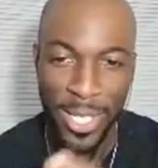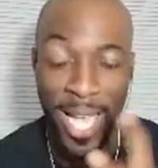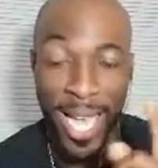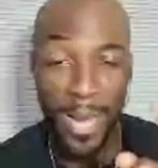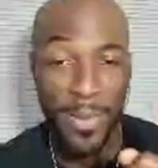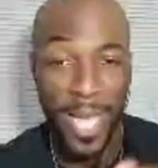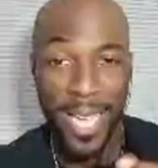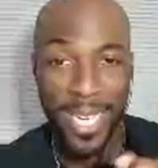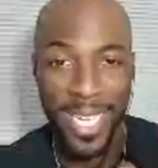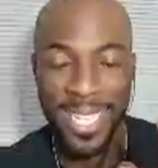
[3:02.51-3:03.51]
I'm not
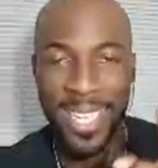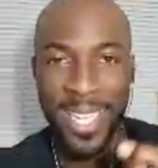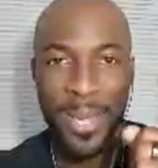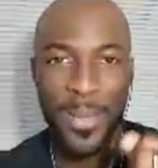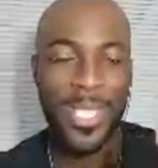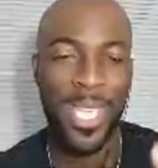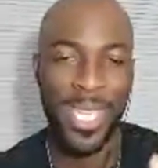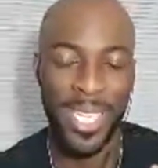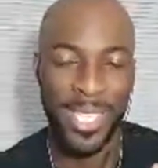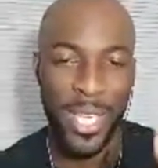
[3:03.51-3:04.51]
late. Let me tell you
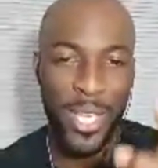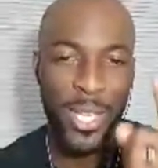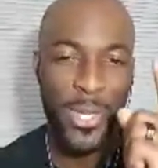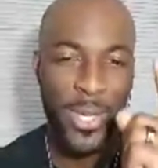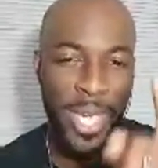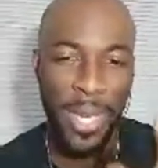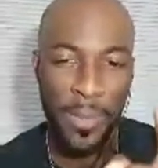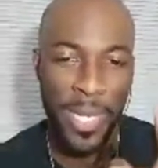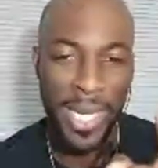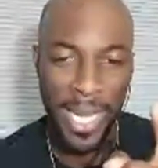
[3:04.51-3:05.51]
this. You can't
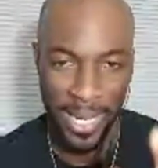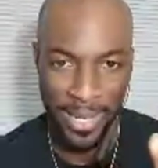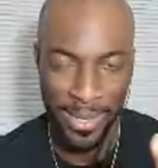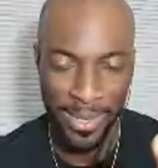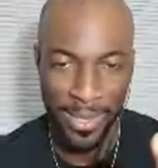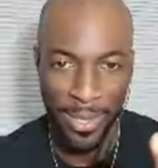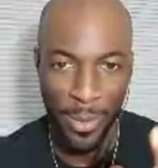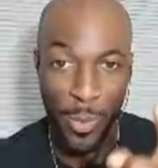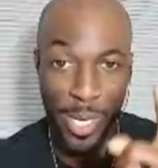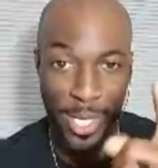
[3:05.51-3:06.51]
be late
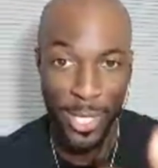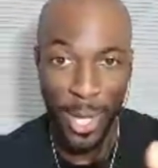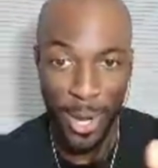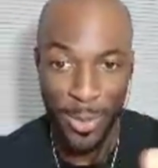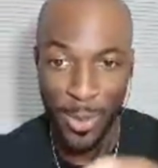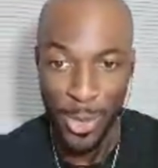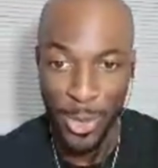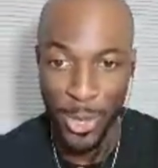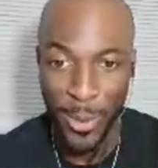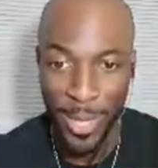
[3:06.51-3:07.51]
when it starts when you
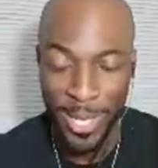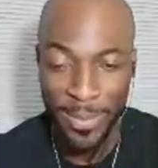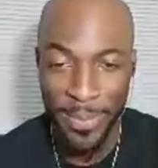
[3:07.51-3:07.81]
show up.